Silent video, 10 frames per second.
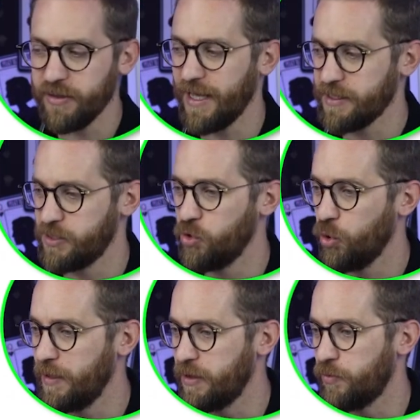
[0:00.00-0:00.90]
that's
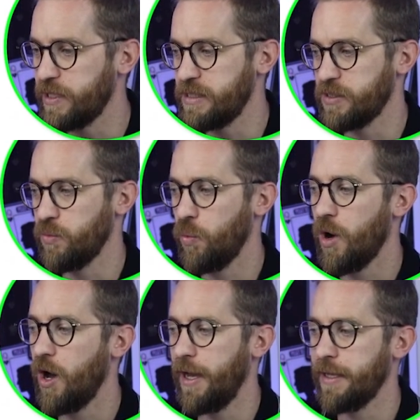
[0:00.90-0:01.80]
normally the reason
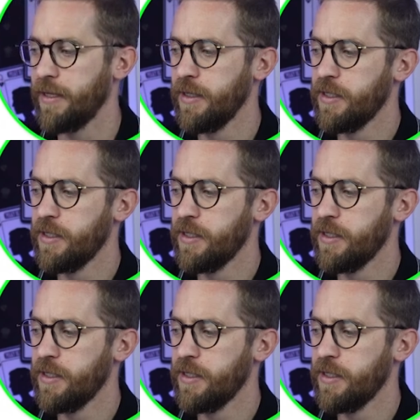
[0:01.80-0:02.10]
why.